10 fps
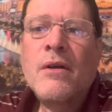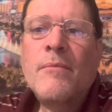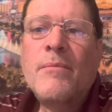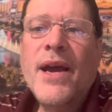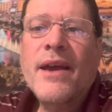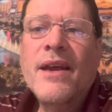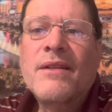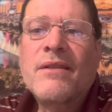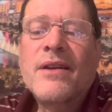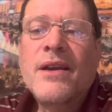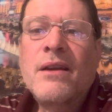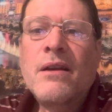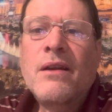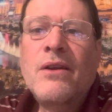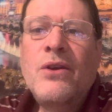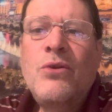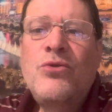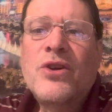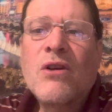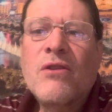Back at it today.
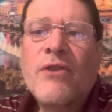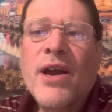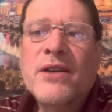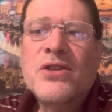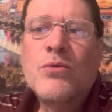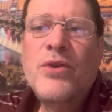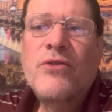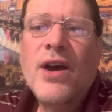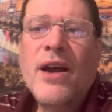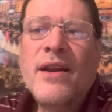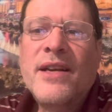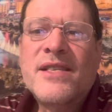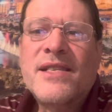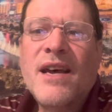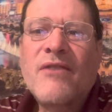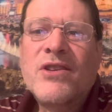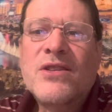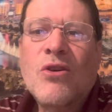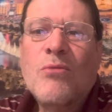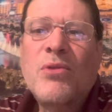Huge card of action. We've got a seven
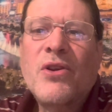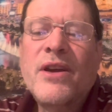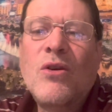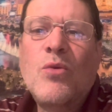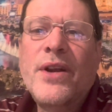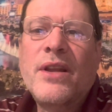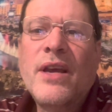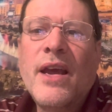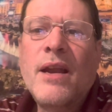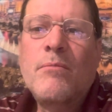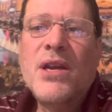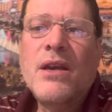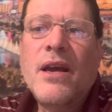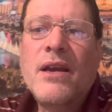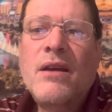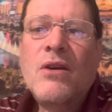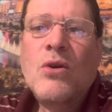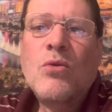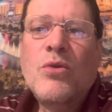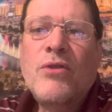star play going in the NBA.
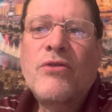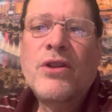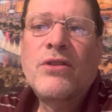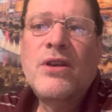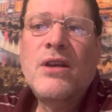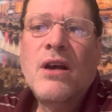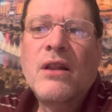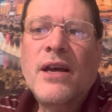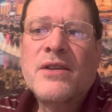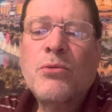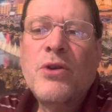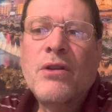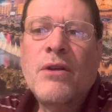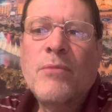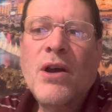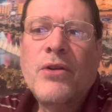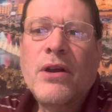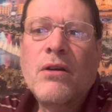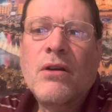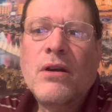We've hit the uh, last three of them,
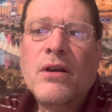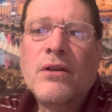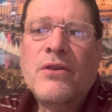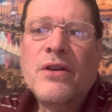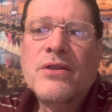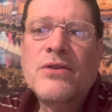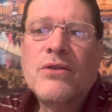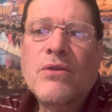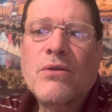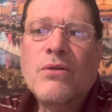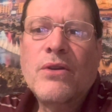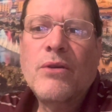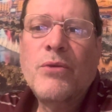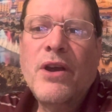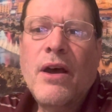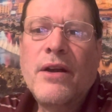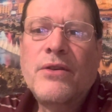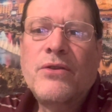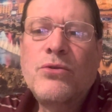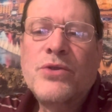counting uh, the 10 star that we
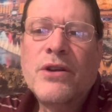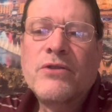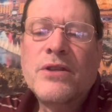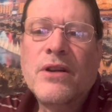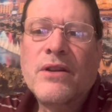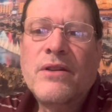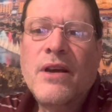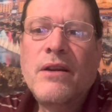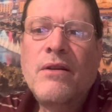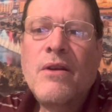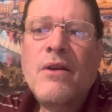had, two sevens and a 10.